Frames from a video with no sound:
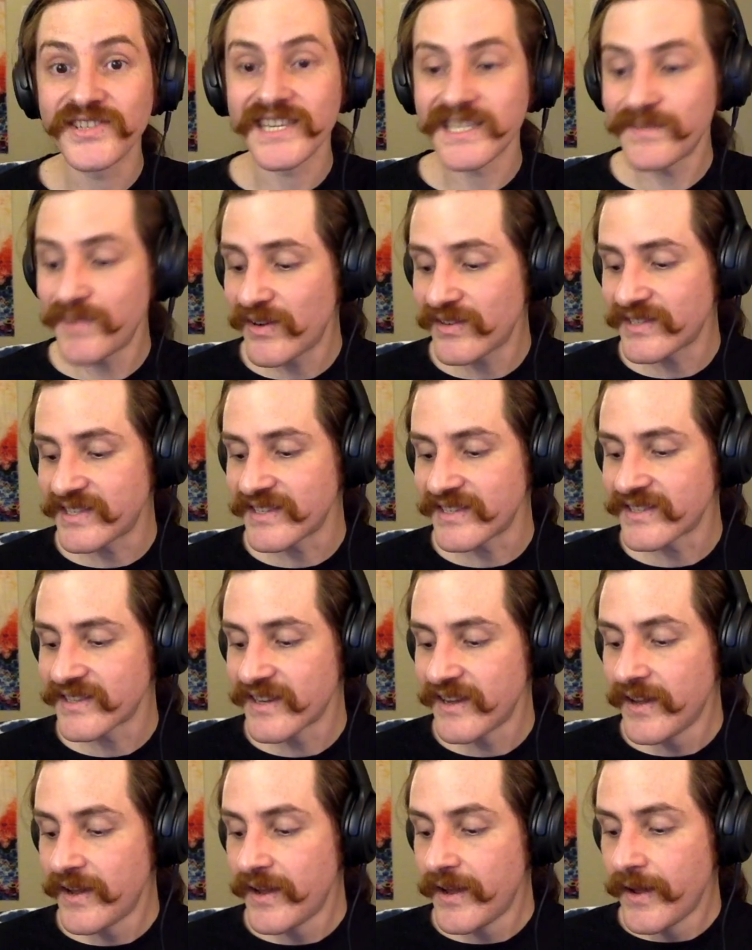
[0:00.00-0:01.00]
experiences,
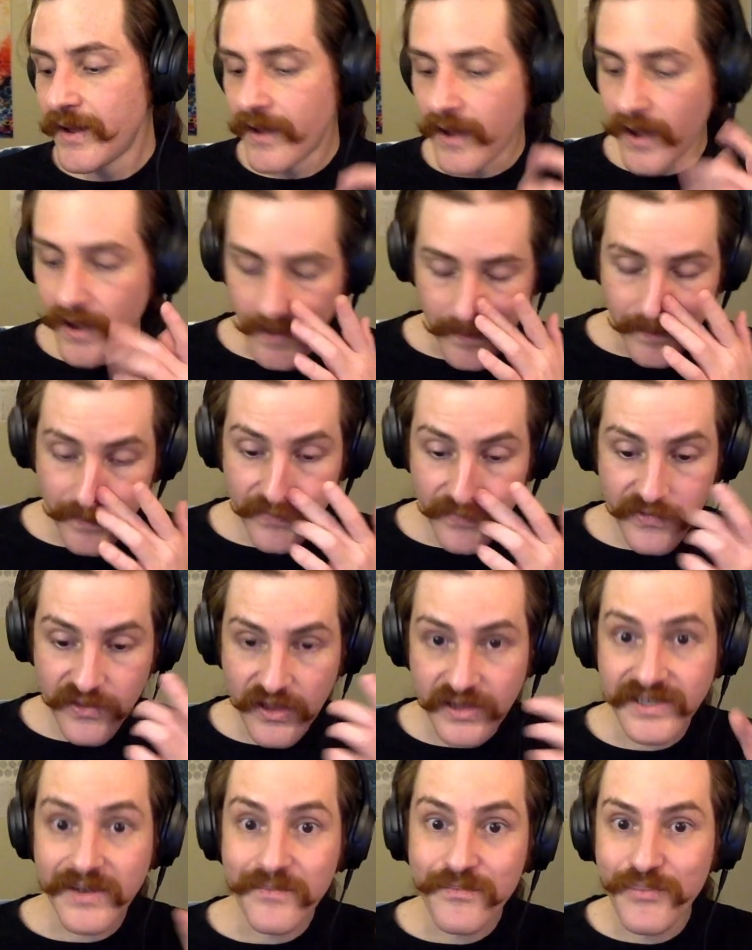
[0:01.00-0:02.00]

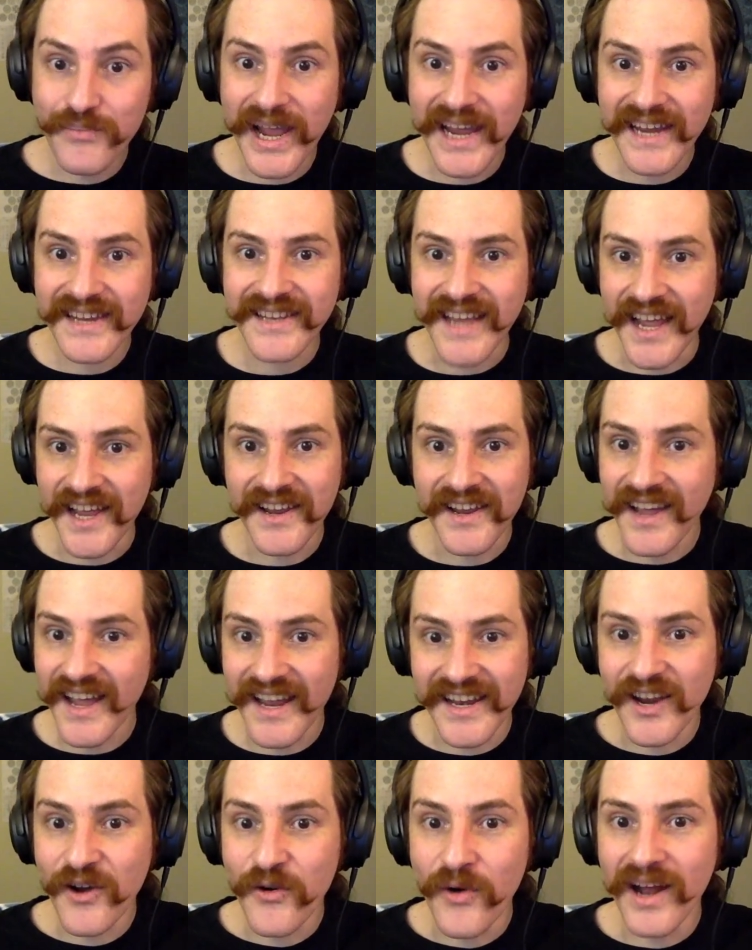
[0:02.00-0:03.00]
doesn't paint
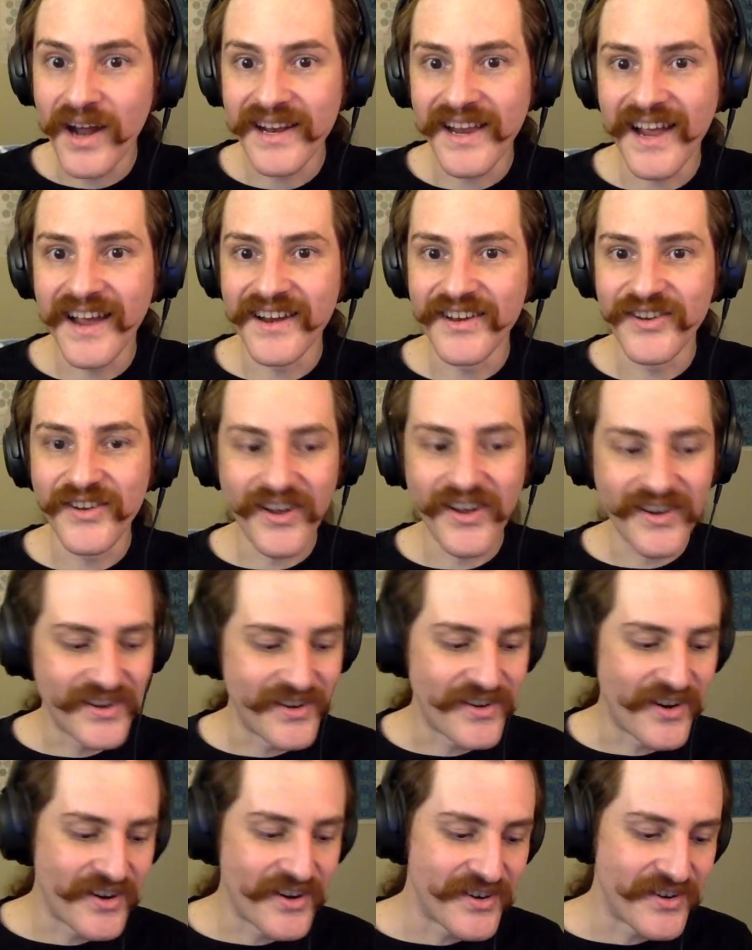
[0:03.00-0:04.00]
any qualia
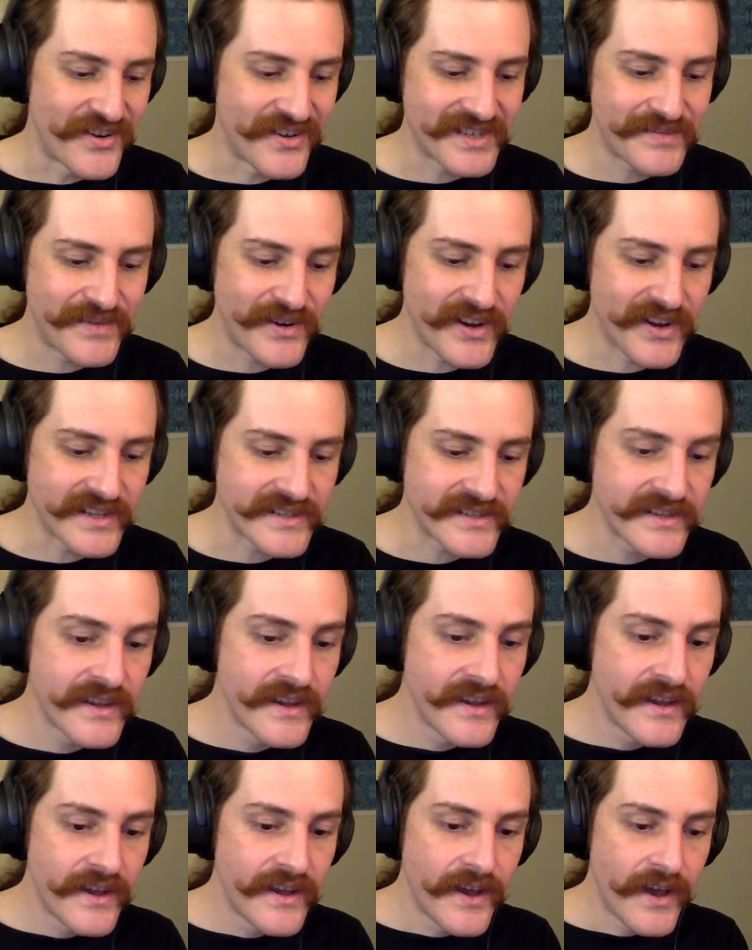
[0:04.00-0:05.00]
on your experience.
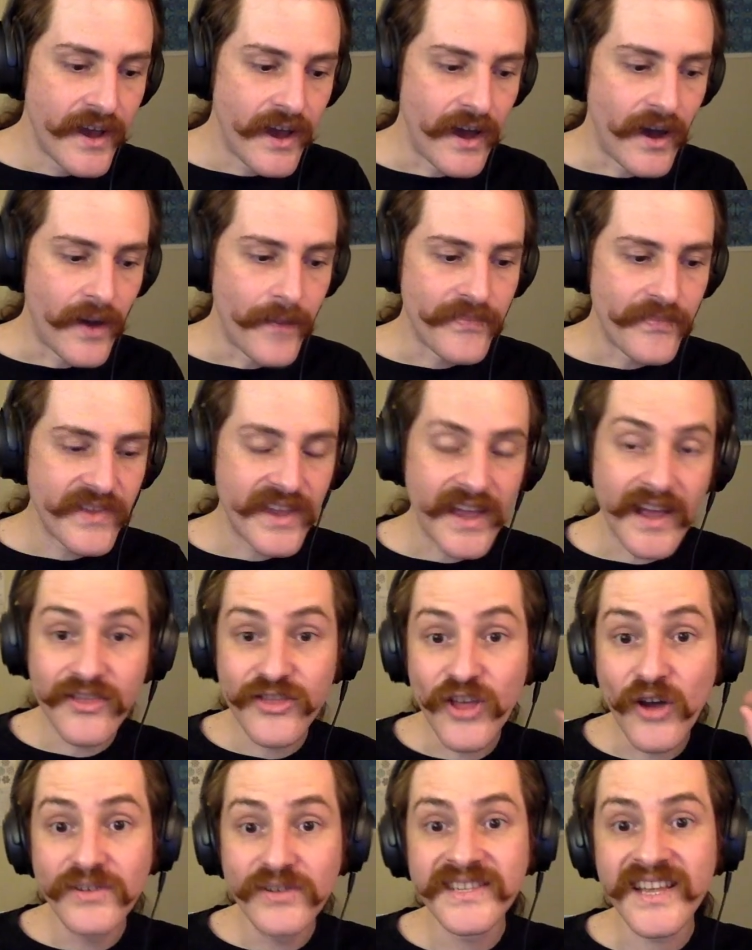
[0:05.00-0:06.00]
And
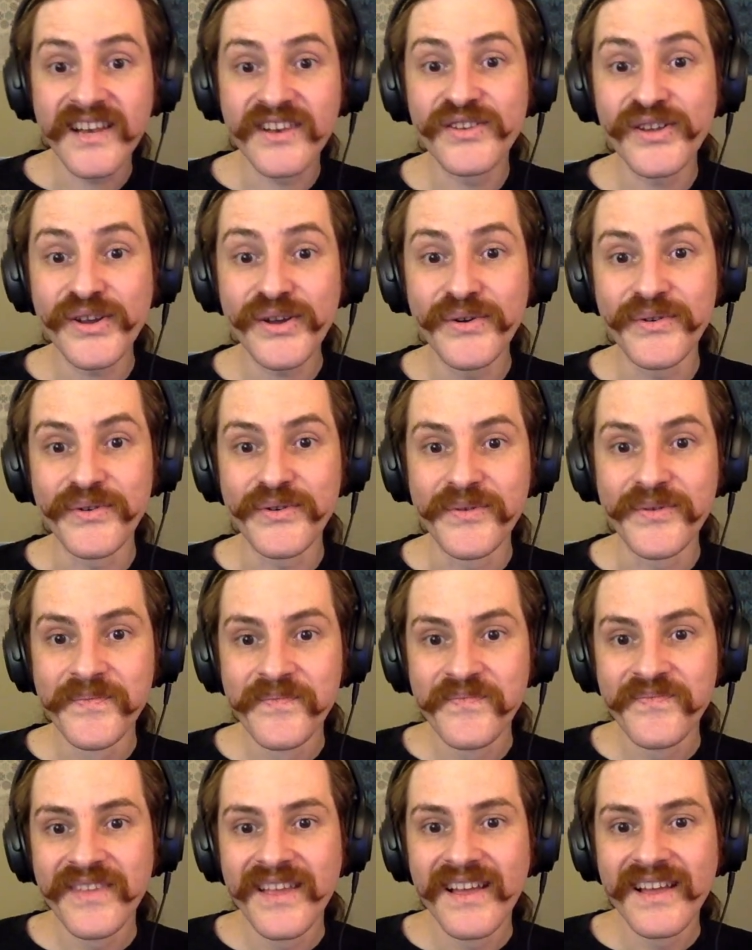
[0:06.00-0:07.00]
those that do
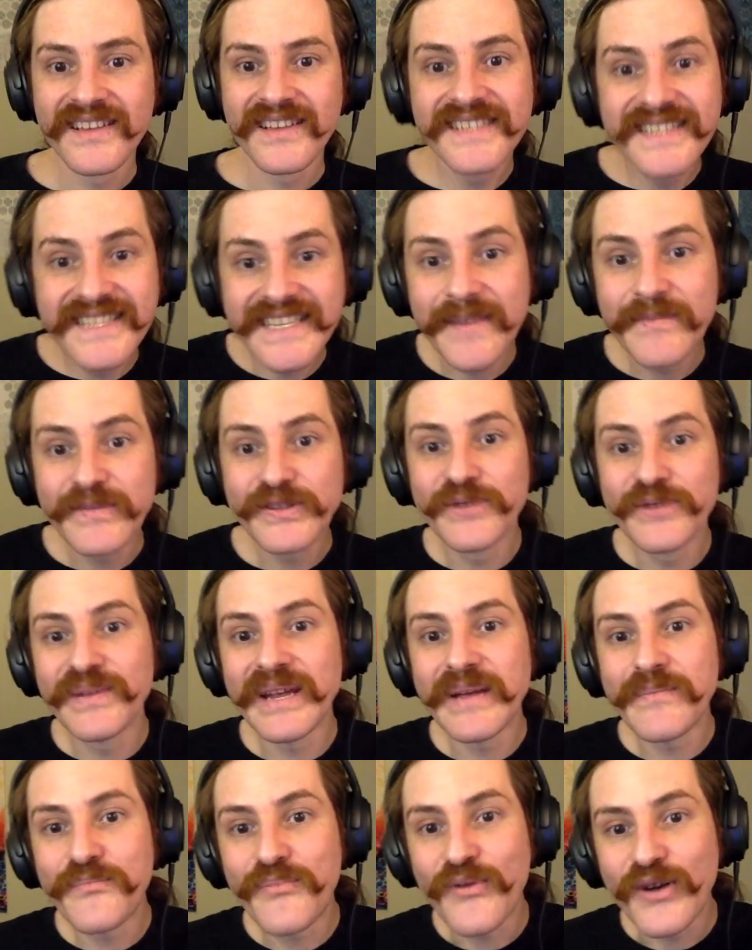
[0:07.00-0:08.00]
seem to be
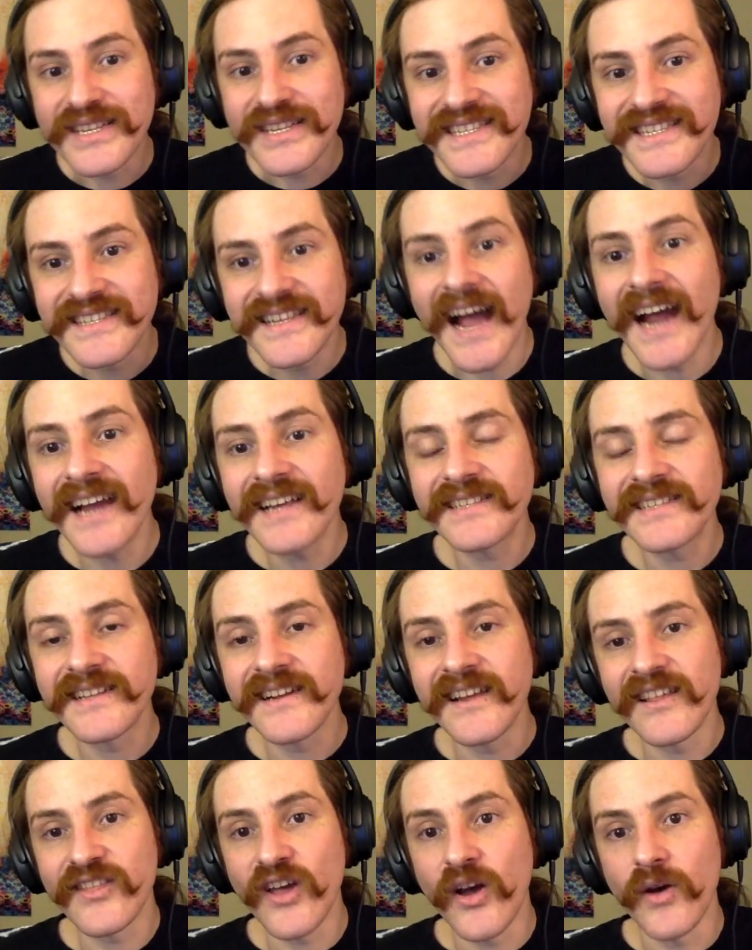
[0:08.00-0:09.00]

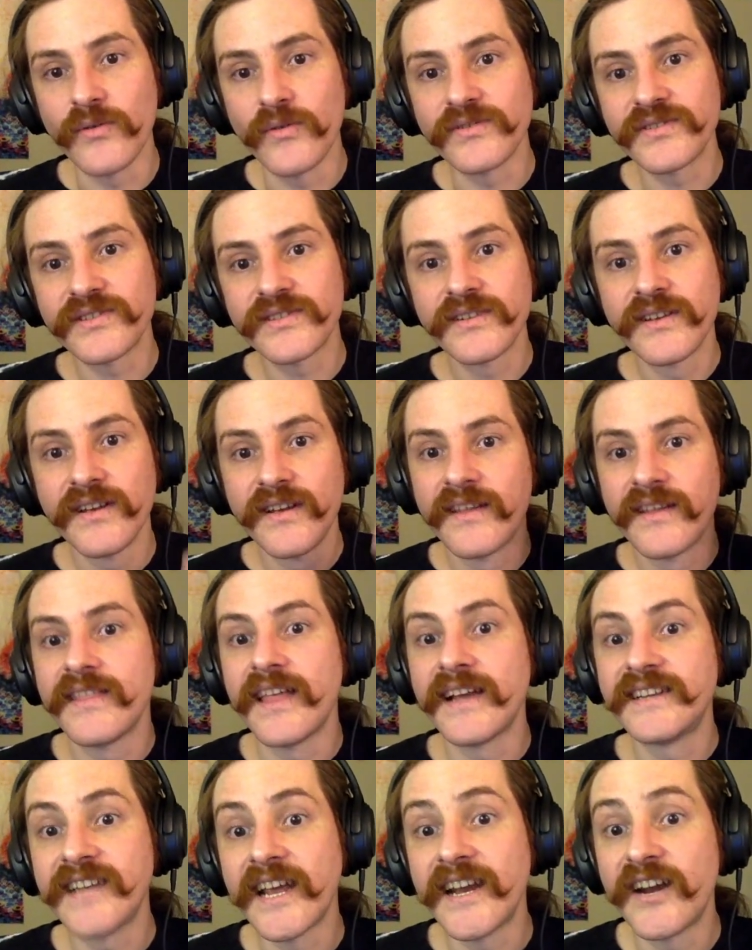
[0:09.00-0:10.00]
precisely those
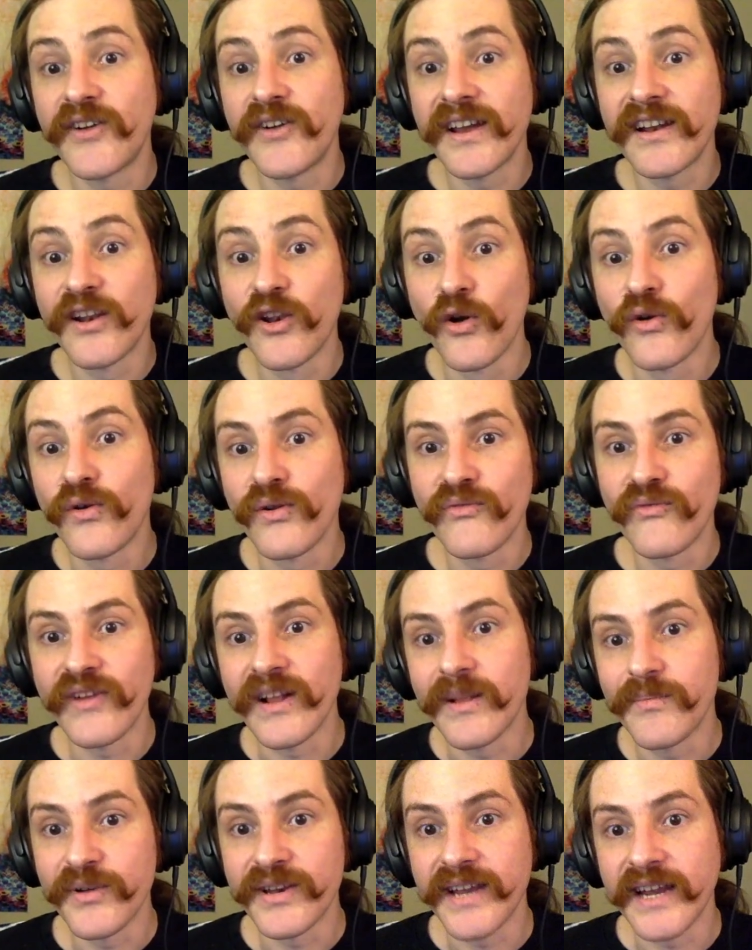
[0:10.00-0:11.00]
that generate local
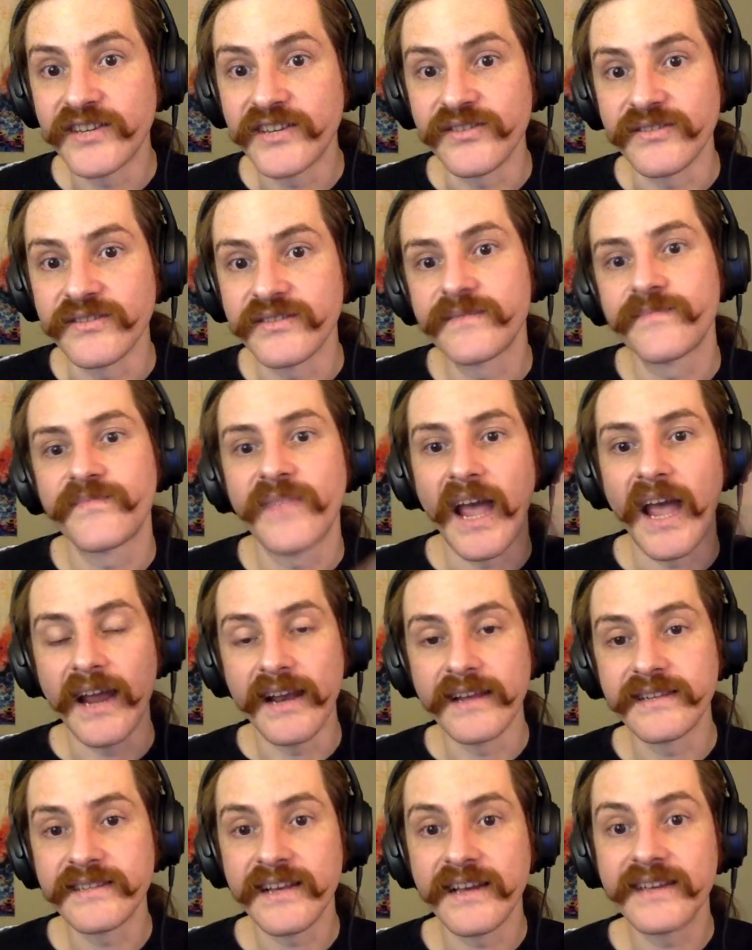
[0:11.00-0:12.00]
field potentials. And
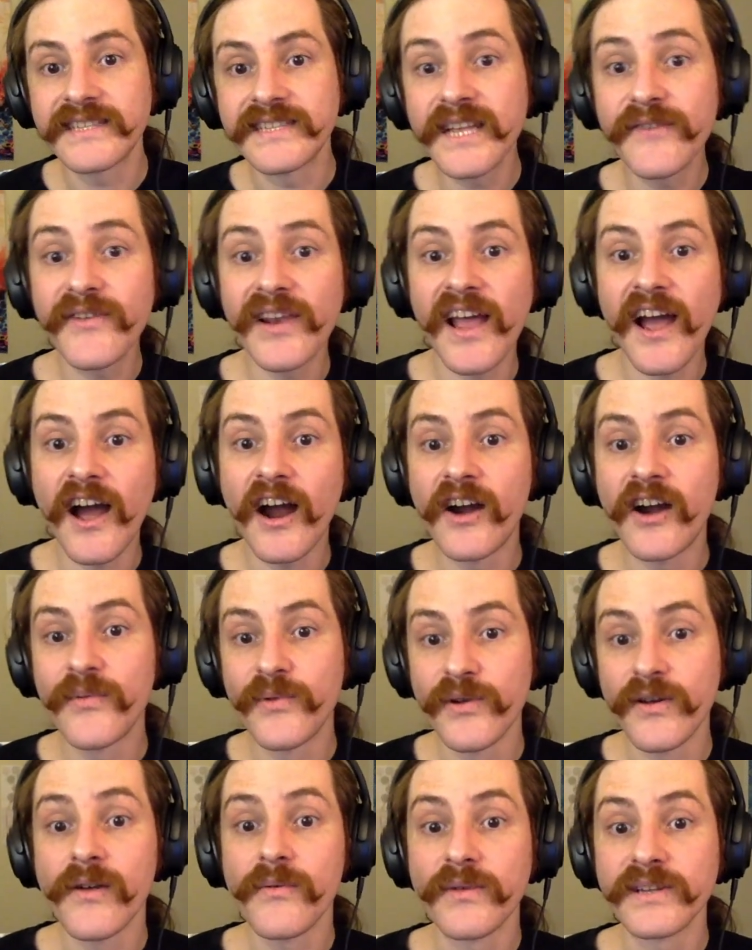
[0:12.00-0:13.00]
as Stephen Lehar
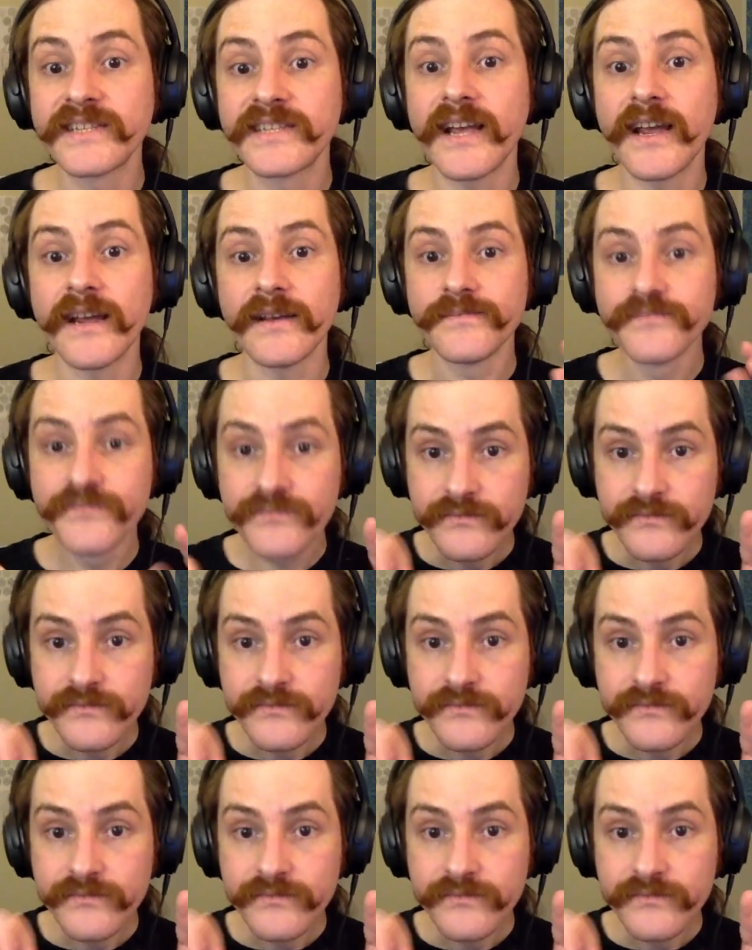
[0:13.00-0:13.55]
would say,